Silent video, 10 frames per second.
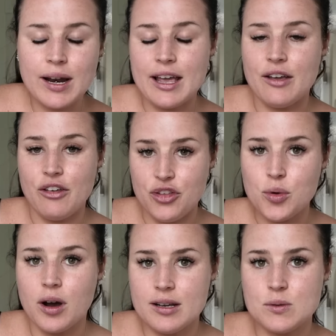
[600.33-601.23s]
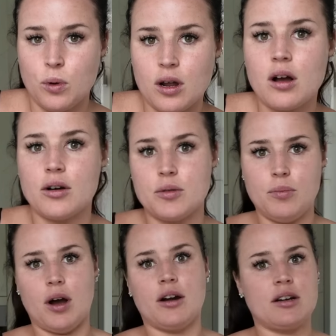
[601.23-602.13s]
late if you guys want a garden
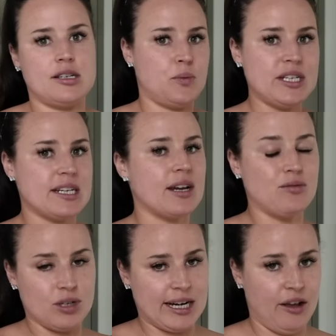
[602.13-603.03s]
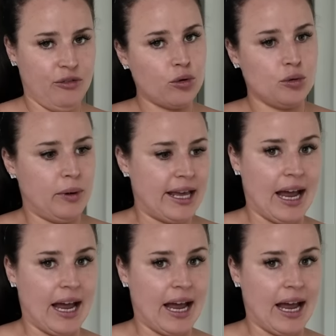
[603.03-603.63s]
bar because we did it really affordably